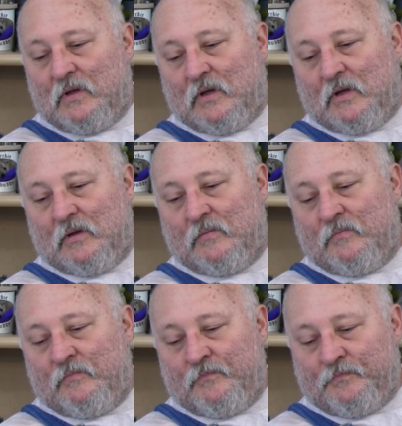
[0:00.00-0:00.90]

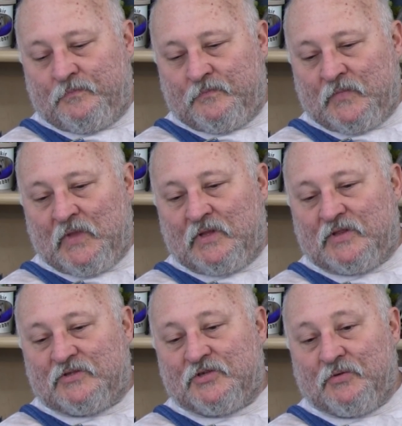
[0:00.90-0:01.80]
Um,
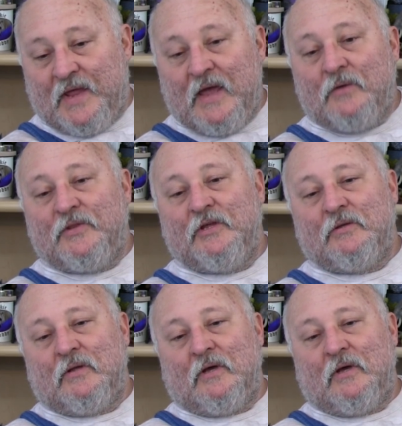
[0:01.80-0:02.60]
so now the